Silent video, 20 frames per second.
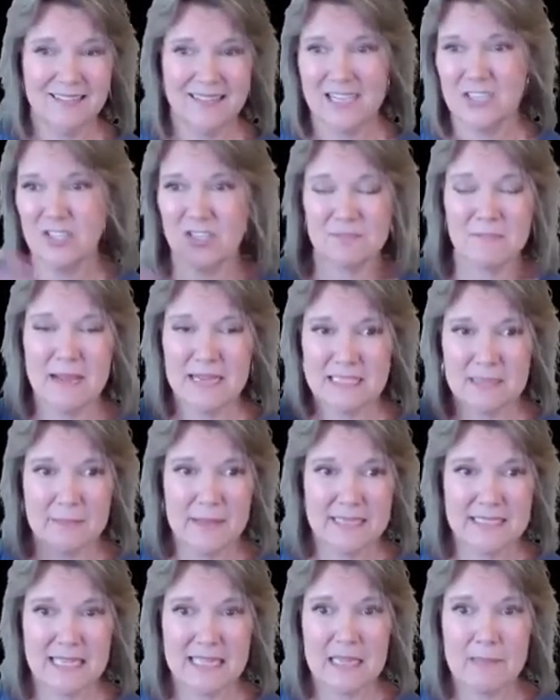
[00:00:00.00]
That just makes a
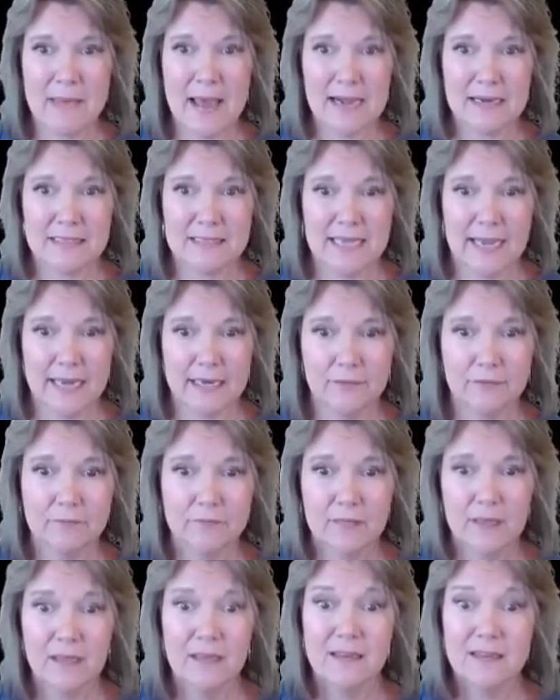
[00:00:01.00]
mess on the back side.
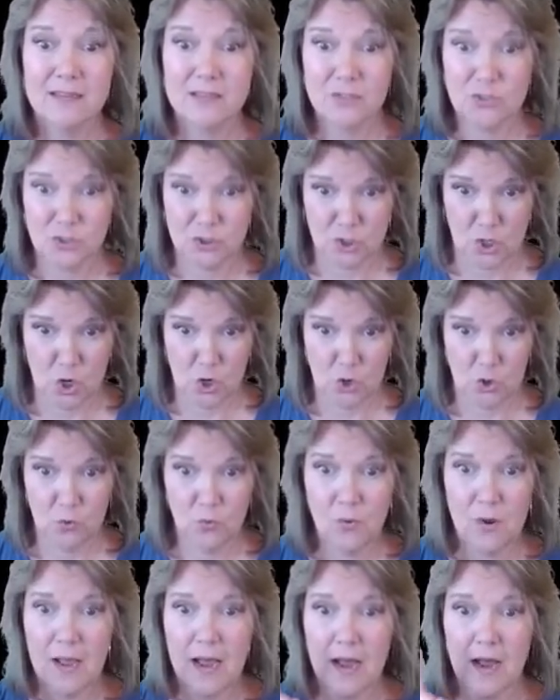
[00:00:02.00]

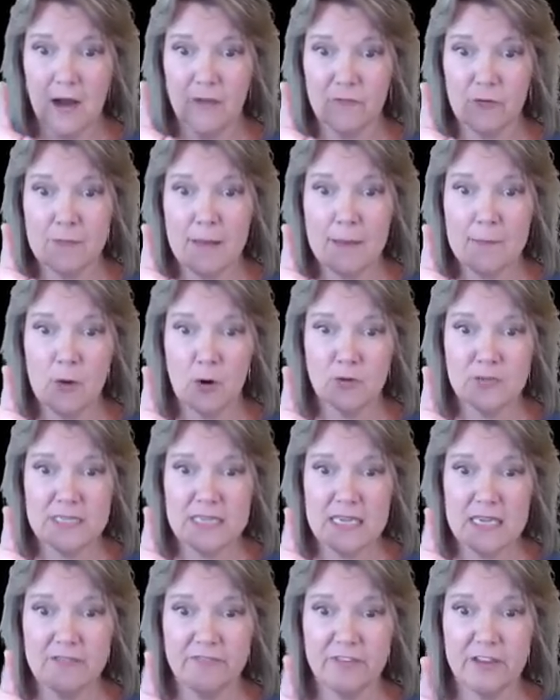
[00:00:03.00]
So for my
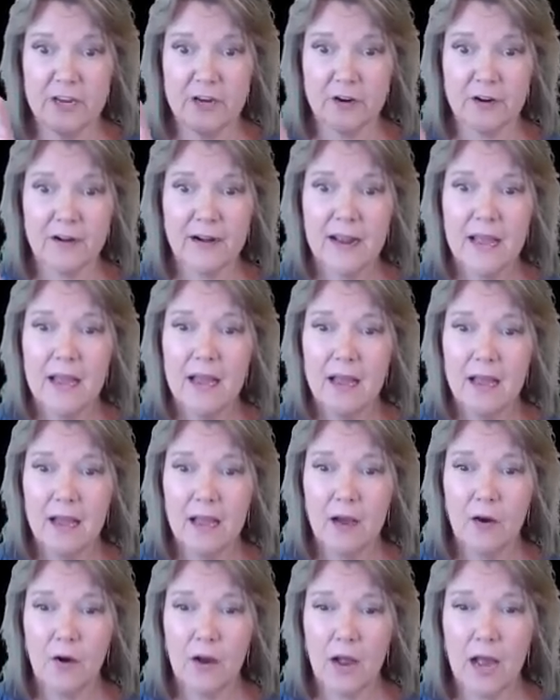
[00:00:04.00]
motif here,
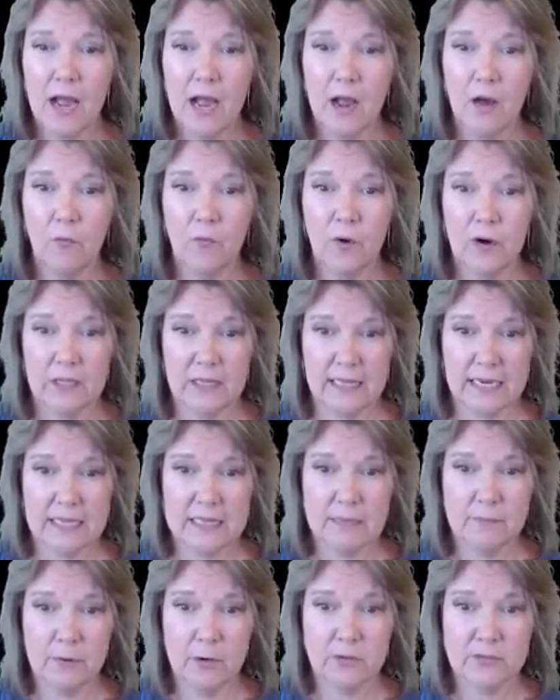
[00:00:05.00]
click
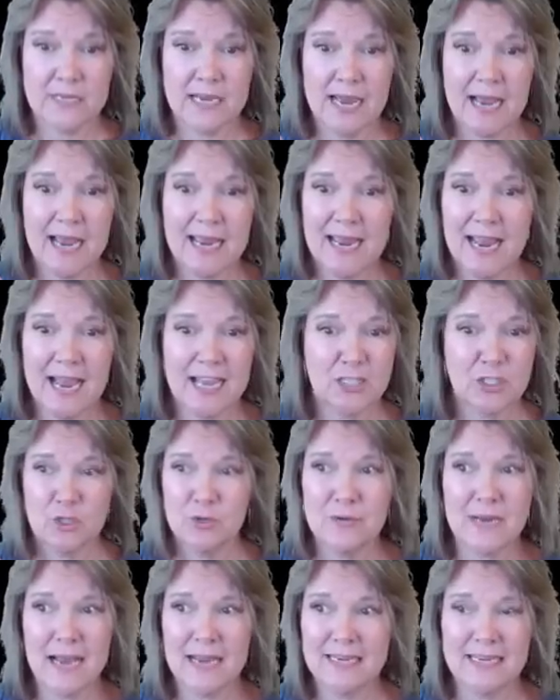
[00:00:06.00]
on the bow tie. I do
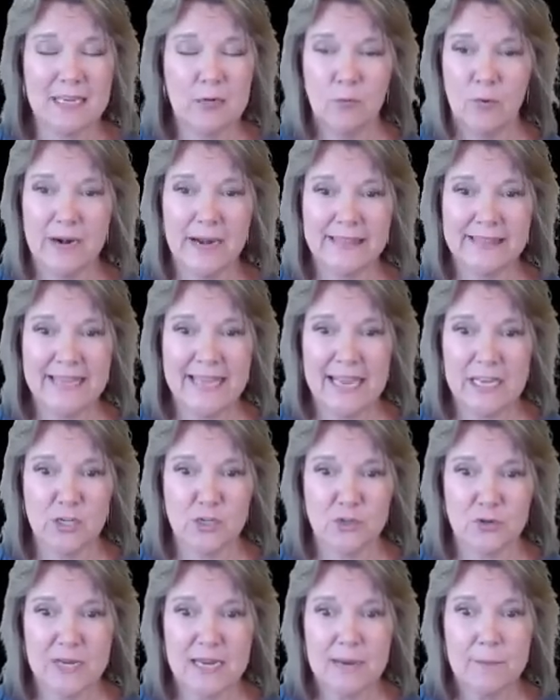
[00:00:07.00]
not need one at the
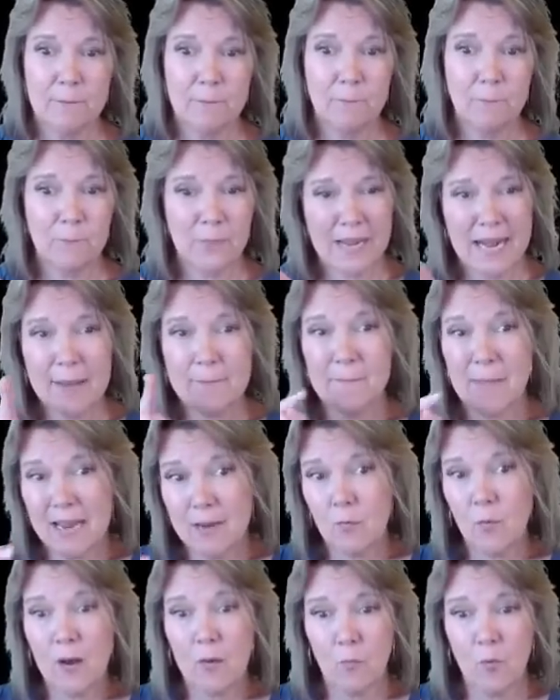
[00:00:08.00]
entry, but I
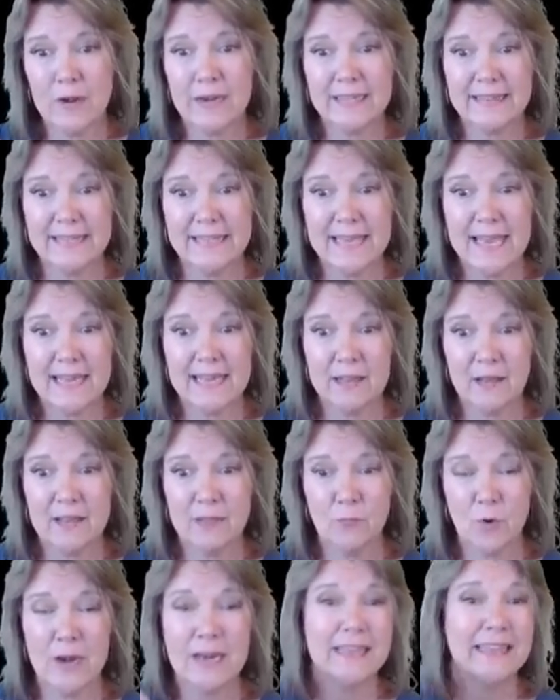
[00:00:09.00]
might want one at
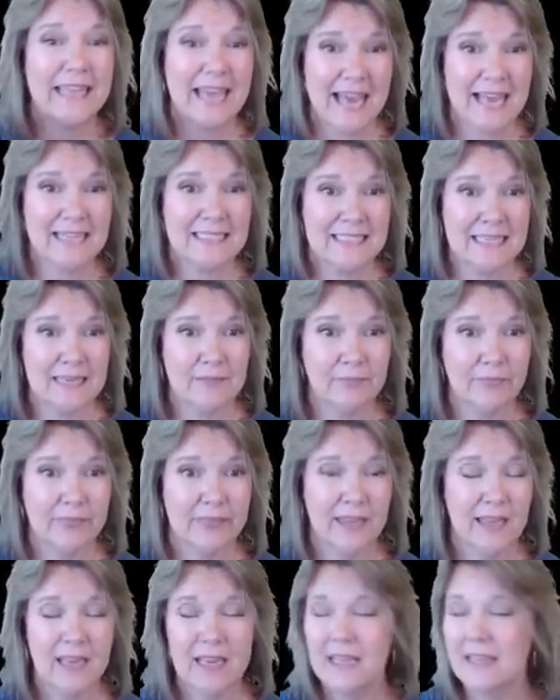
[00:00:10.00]
the exit.
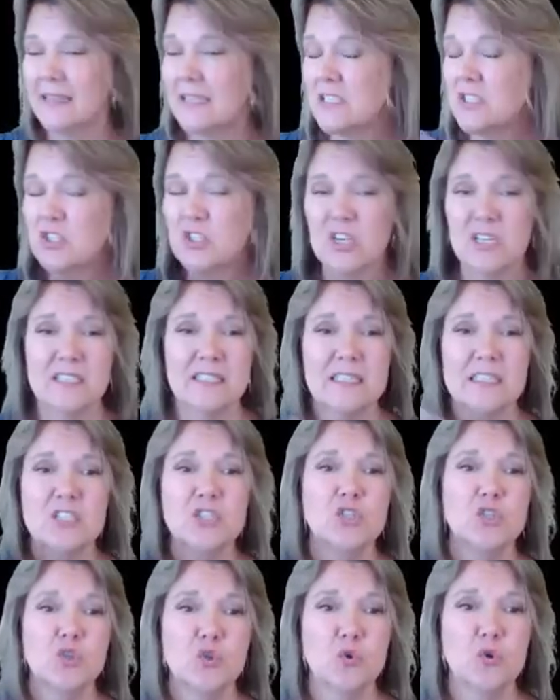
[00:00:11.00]
This just
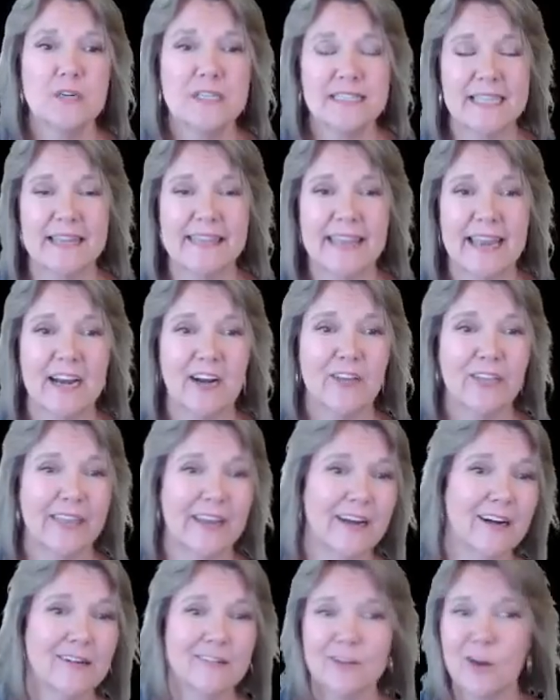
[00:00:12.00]
ensures that they are
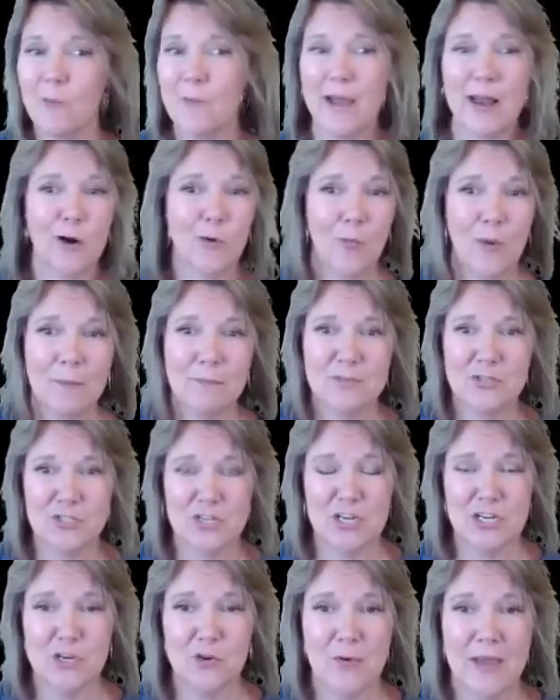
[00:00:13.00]
there no matter what
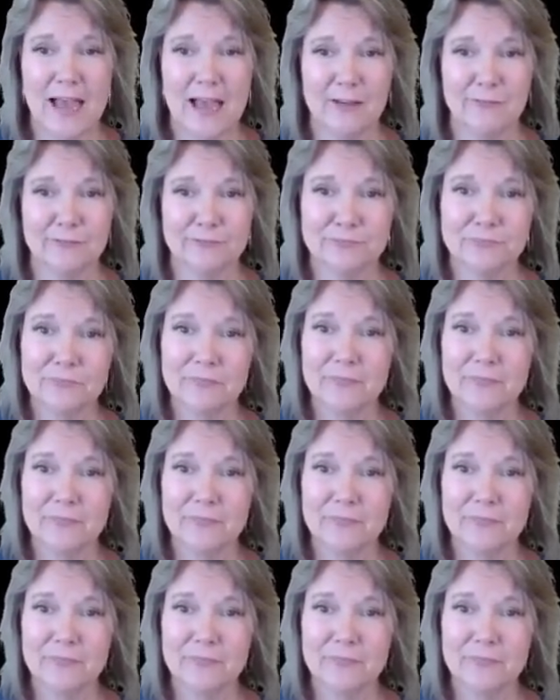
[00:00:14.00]
machine you have.